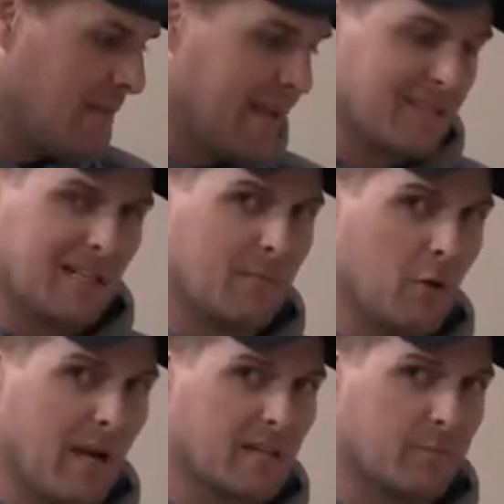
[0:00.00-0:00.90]
Like I said, I'm
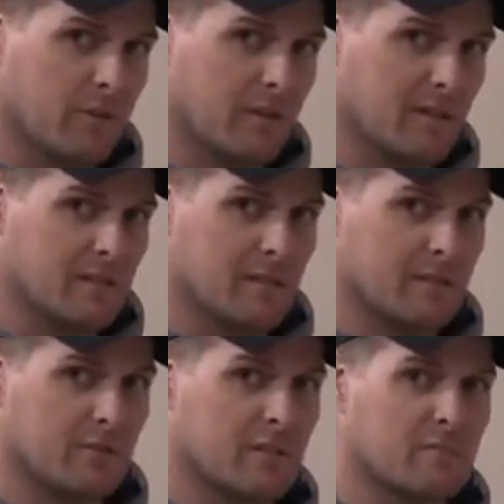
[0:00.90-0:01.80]
no expert at this.
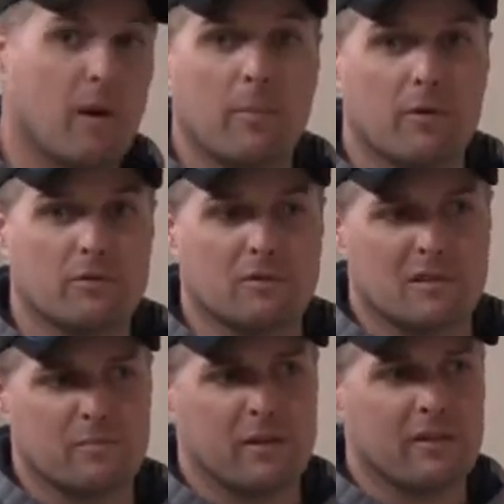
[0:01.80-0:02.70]
These are just my
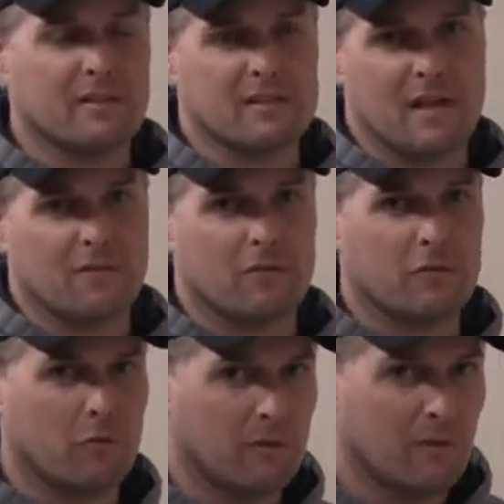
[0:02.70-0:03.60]
personal experiences after
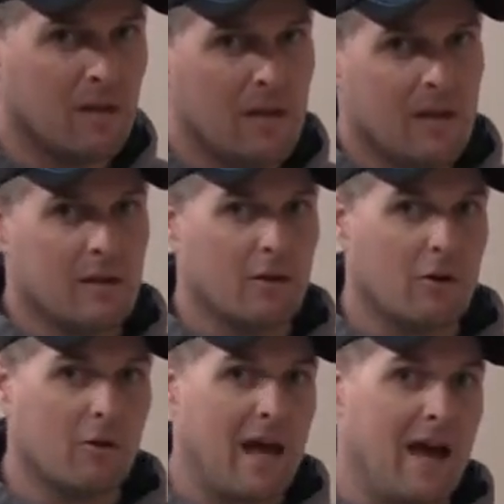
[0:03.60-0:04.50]
doing
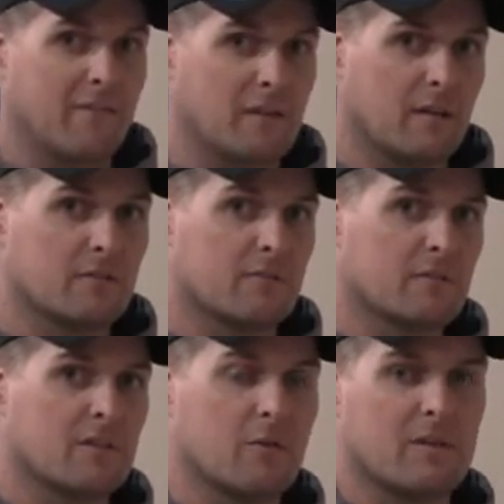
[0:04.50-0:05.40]
half a dozen
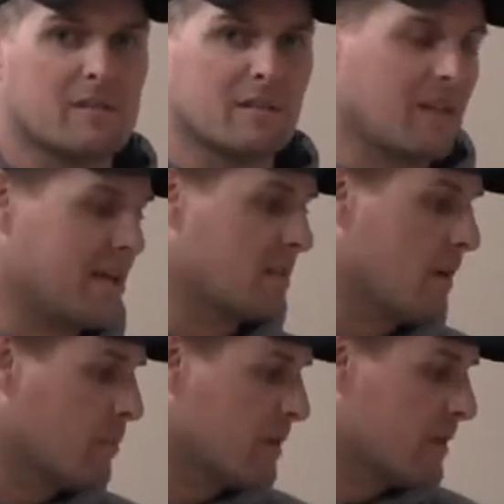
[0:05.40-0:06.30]
or so of these in the
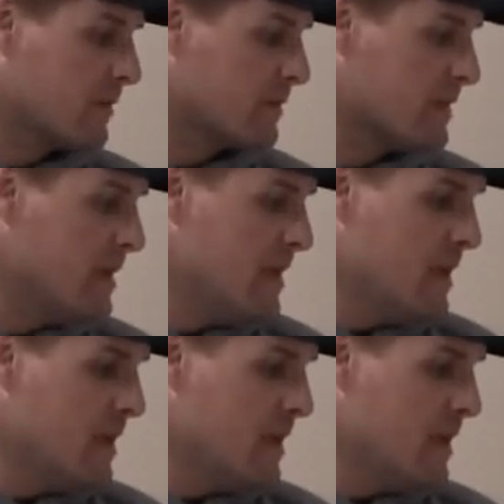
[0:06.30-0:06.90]
last couple of years.